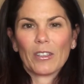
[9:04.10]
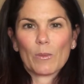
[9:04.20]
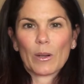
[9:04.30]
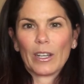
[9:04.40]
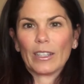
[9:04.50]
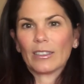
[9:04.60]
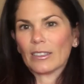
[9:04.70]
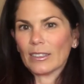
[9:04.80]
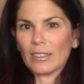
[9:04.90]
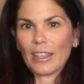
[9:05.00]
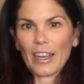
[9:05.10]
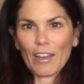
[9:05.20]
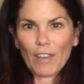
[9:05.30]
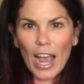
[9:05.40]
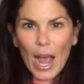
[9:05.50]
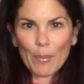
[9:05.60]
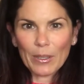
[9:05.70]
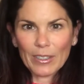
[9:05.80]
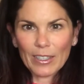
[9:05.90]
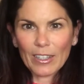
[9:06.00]
experiences that have
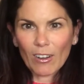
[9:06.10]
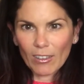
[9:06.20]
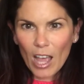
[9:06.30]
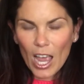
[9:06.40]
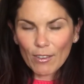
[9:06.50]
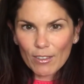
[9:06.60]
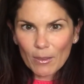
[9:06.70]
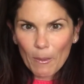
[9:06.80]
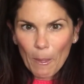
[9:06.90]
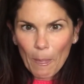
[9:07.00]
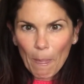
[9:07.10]
happened in our lives